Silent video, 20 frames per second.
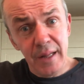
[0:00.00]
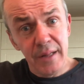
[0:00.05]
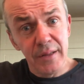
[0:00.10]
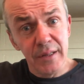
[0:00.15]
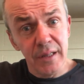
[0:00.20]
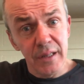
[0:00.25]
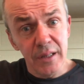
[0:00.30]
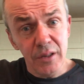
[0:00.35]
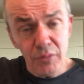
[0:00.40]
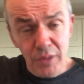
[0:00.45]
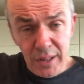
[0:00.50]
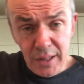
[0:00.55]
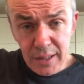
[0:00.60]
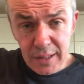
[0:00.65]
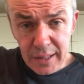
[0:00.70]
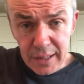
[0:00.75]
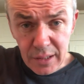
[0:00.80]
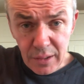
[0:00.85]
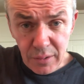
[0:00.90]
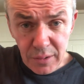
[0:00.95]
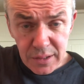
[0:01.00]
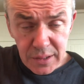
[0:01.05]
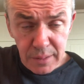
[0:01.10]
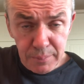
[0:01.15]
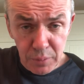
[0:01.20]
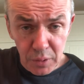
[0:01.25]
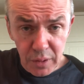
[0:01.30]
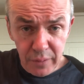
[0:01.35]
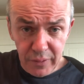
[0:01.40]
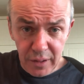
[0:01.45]
the Green Day chorus, the
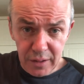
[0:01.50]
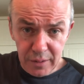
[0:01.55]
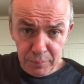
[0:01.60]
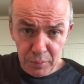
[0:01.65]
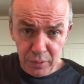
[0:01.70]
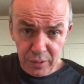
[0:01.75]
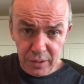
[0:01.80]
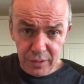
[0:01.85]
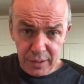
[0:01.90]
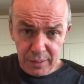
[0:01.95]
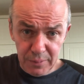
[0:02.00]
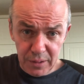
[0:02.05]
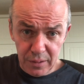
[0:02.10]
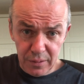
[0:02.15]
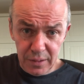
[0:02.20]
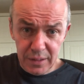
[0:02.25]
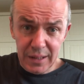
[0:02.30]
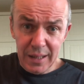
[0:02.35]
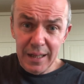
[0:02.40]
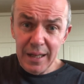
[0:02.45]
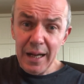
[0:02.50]
Boulevard of Broken Dream chorus,